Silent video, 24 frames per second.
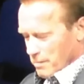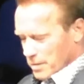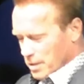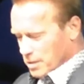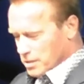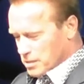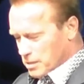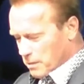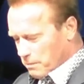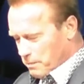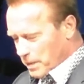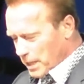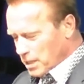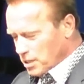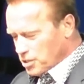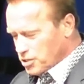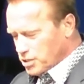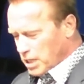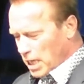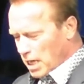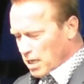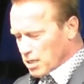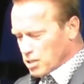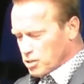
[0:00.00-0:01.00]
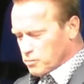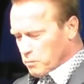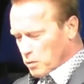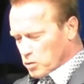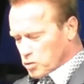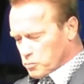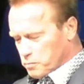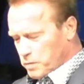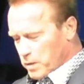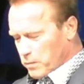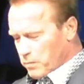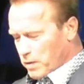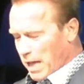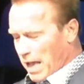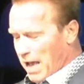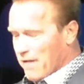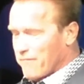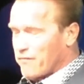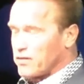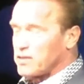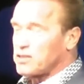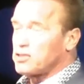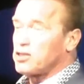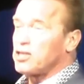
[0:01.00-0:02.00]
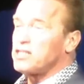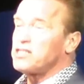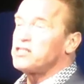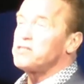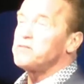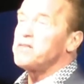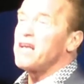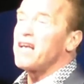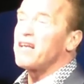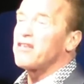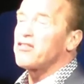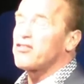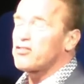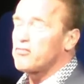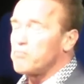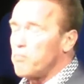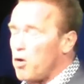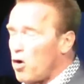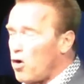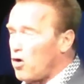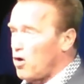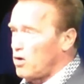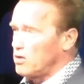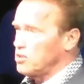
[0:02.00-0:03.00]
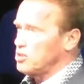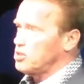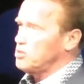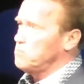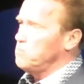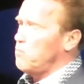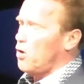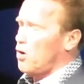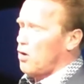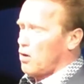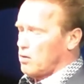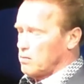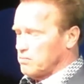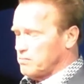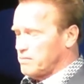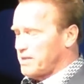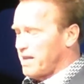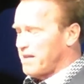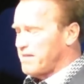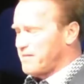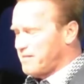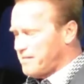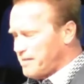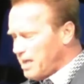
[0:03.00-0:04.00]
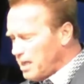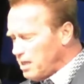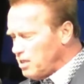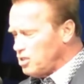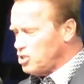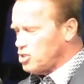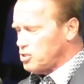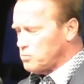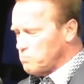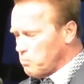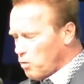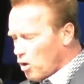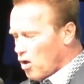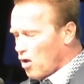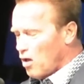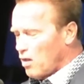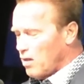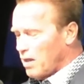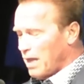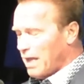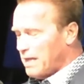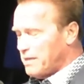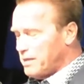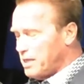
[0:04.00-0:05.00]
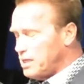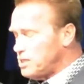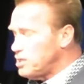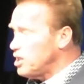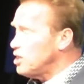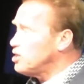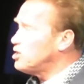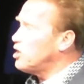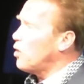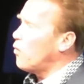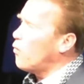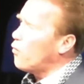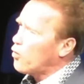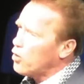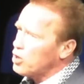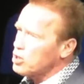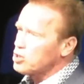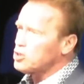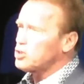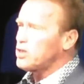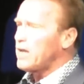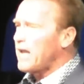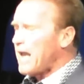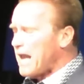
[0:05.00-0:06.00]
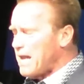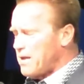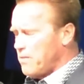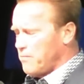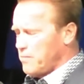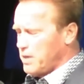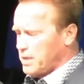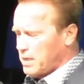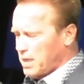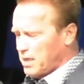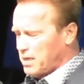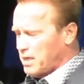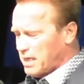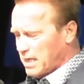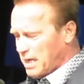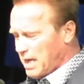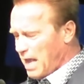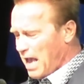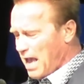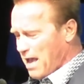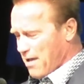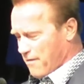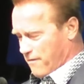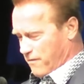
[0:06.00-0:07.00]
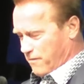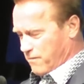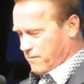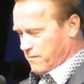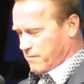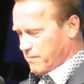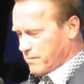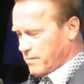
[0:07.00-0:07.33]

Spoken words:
Because the biggest challenge most people have is to think small. They think small, and this is the worst enemy that you can have.